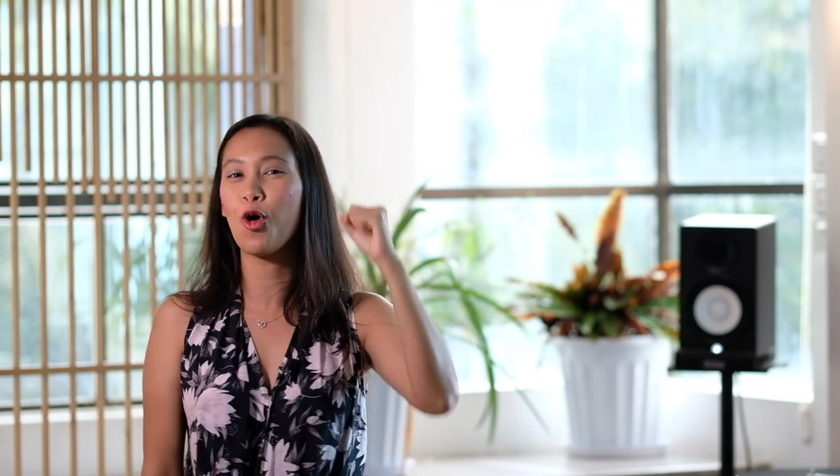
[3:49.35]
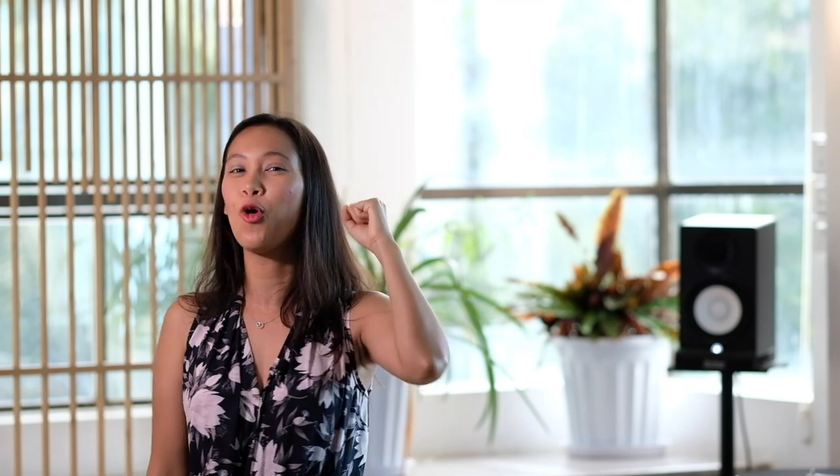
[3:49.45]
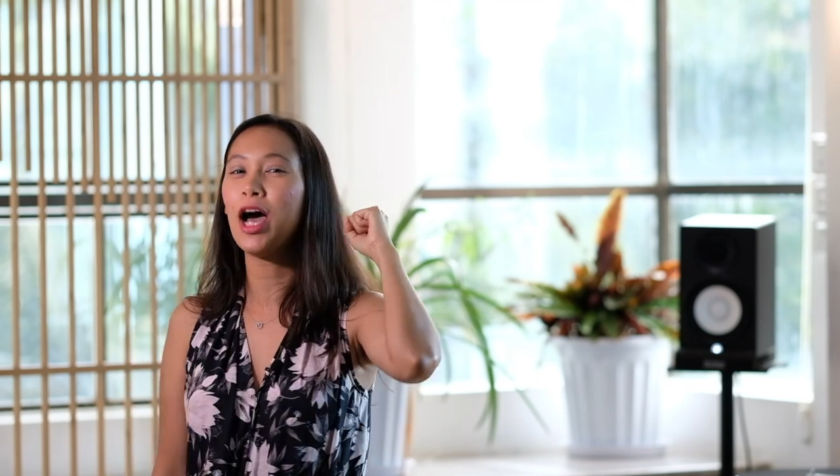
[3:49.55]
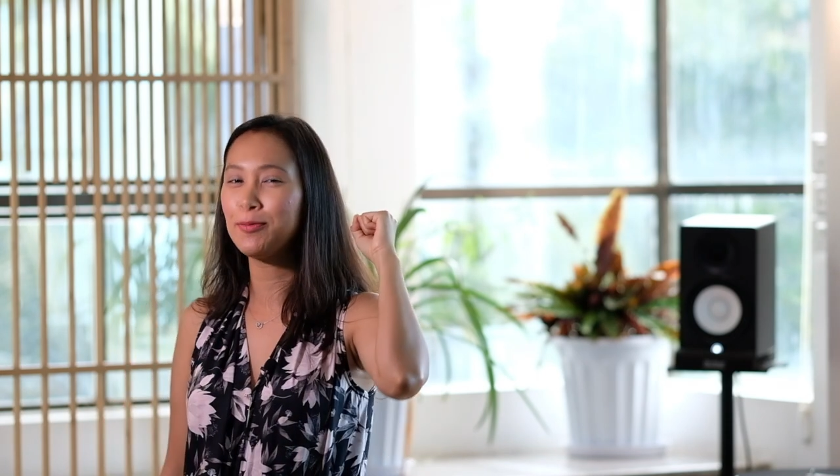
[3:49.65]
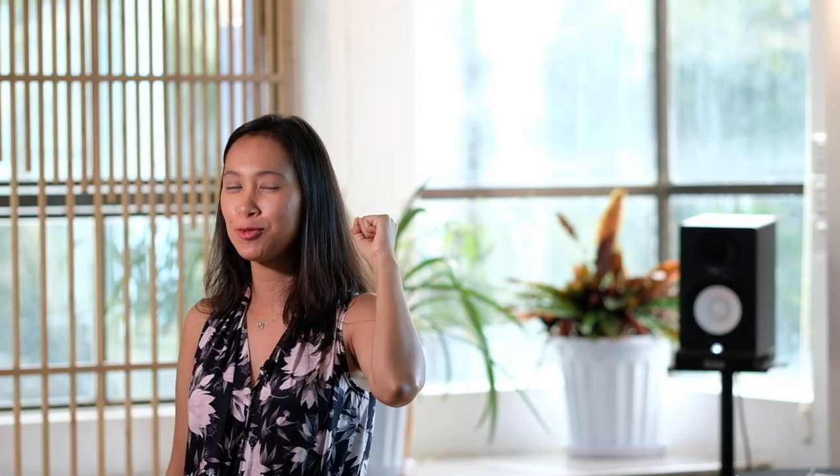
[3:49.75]

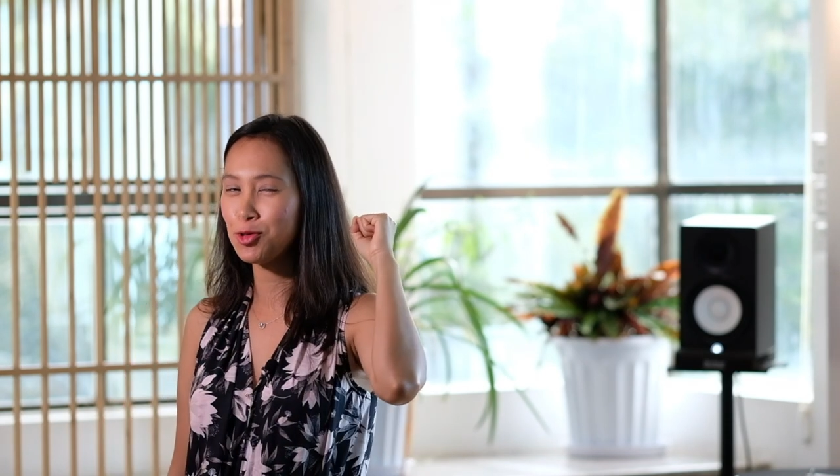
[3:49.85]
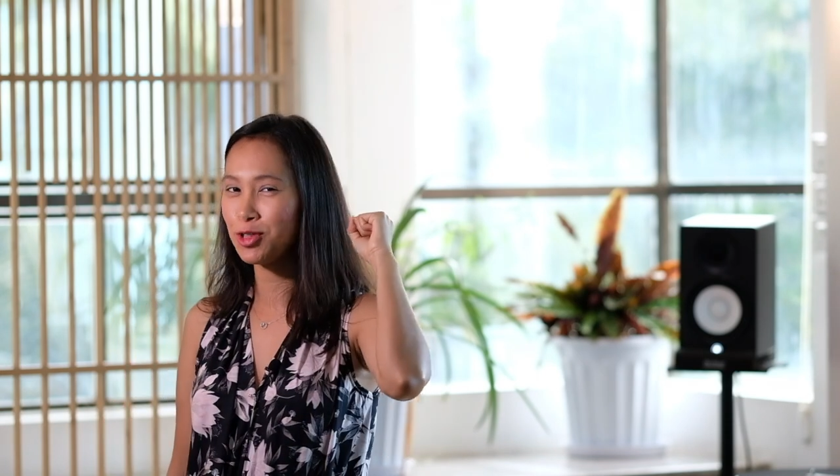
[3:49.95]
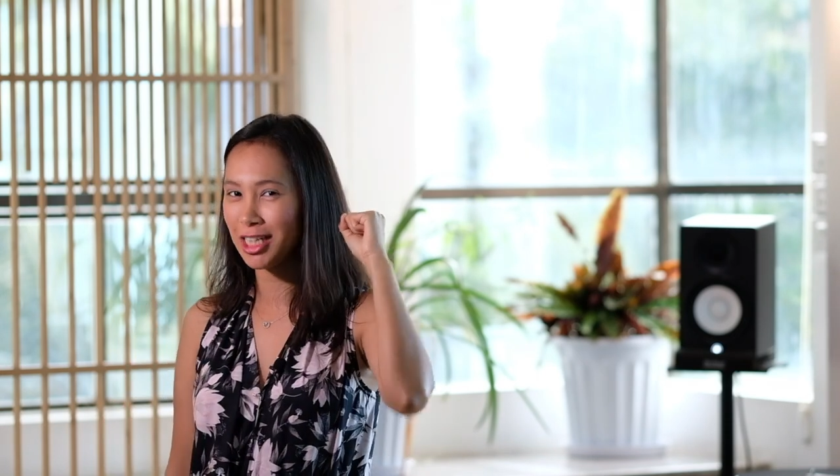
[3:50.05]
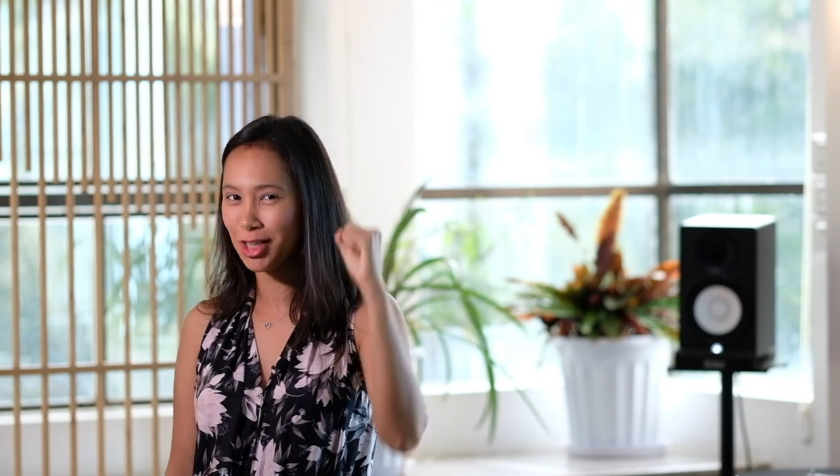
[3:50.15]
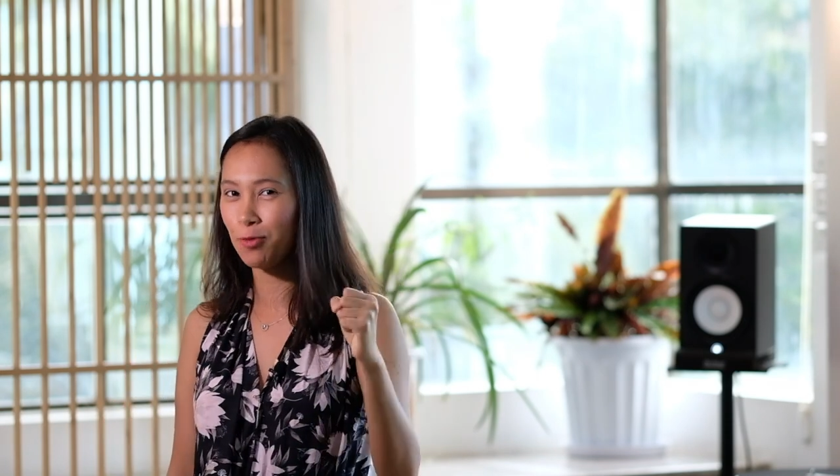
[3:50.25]
go up to
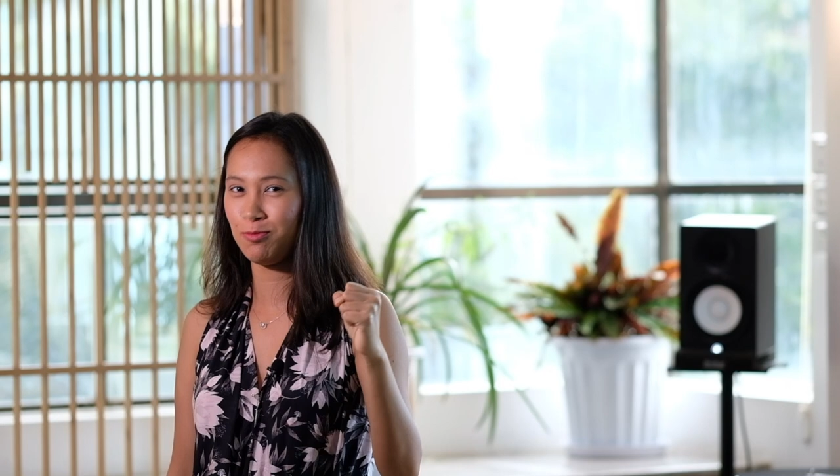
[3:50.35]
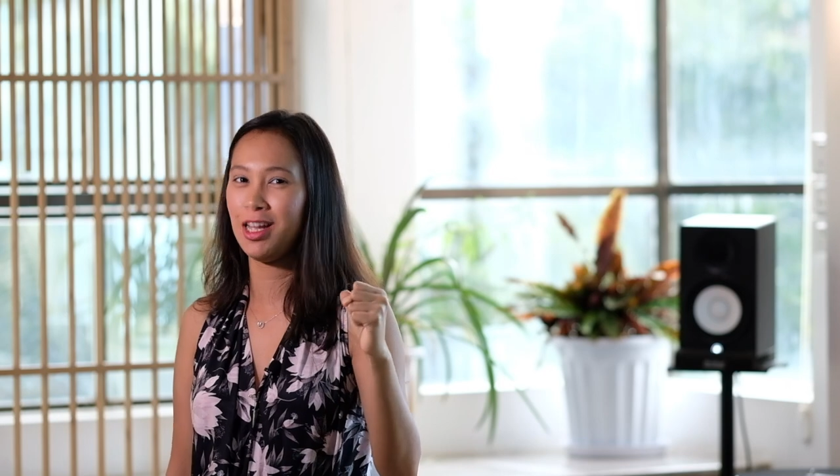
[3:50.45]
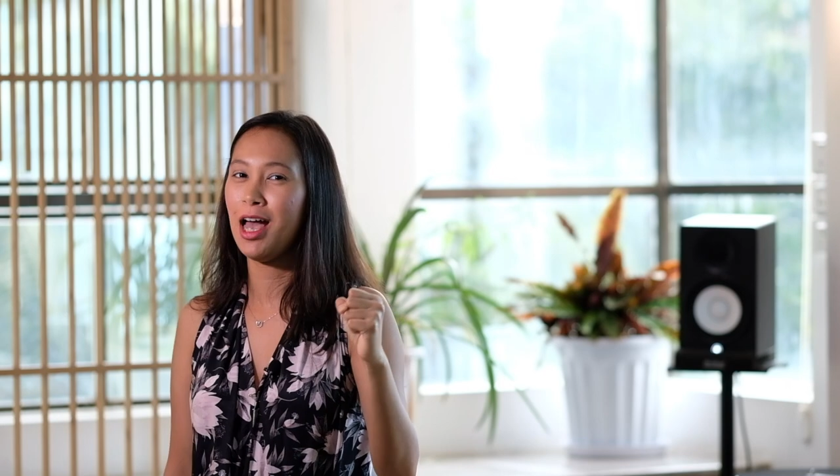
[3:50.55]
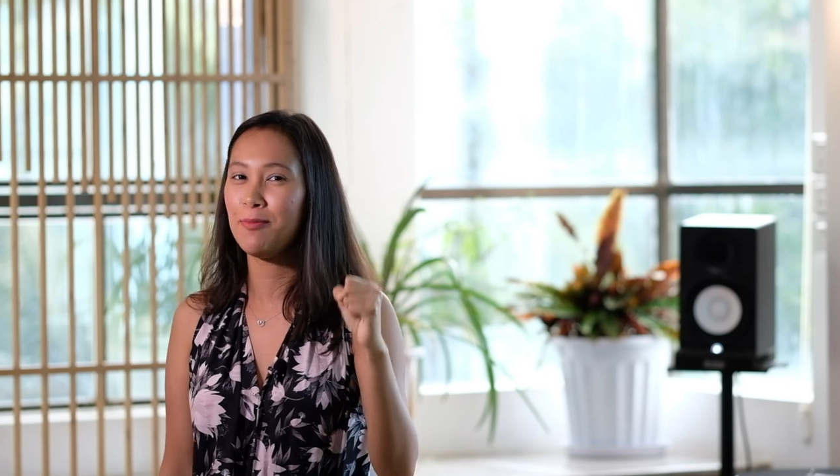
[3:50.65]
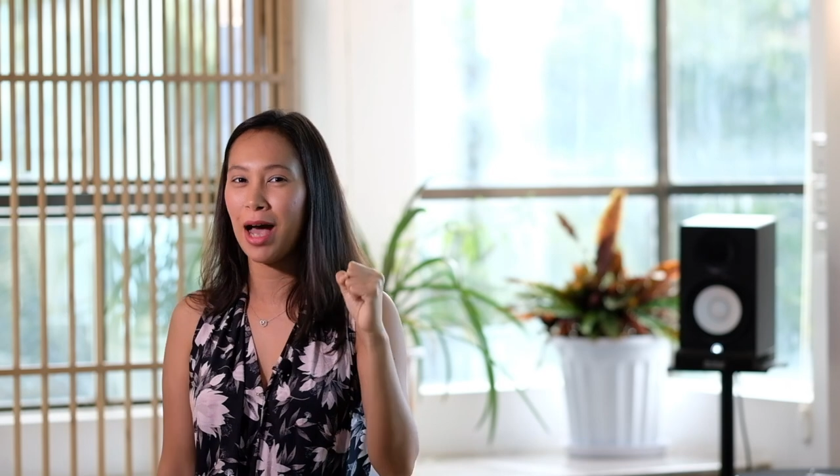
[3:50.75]
the top
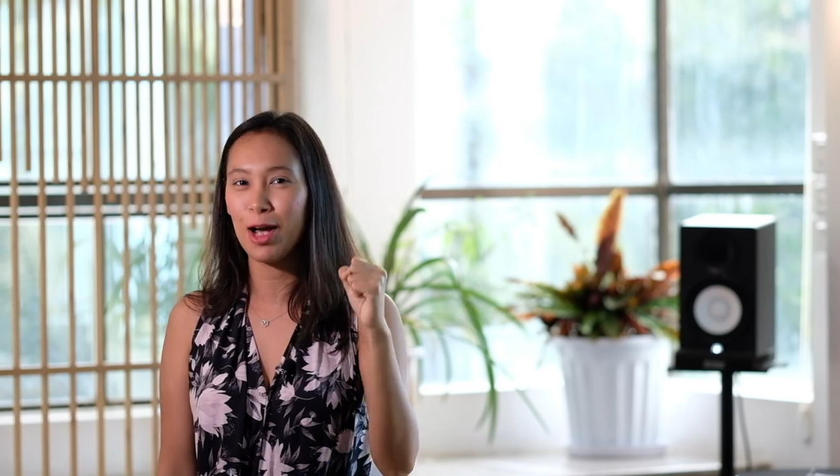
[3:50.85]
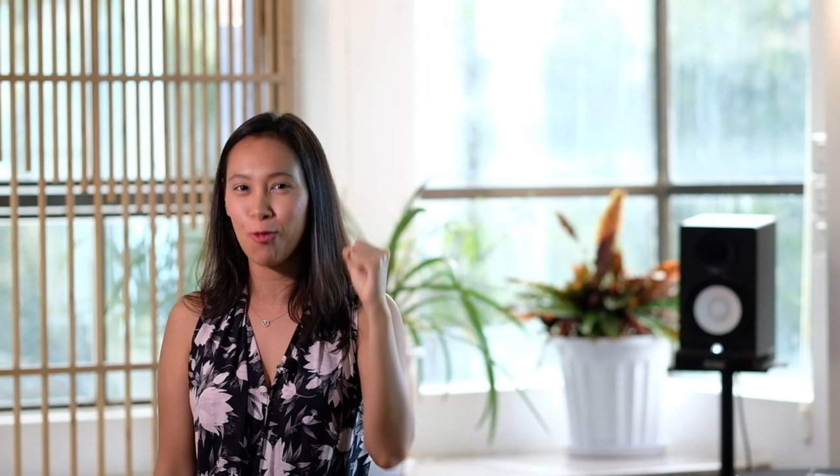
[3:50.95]
by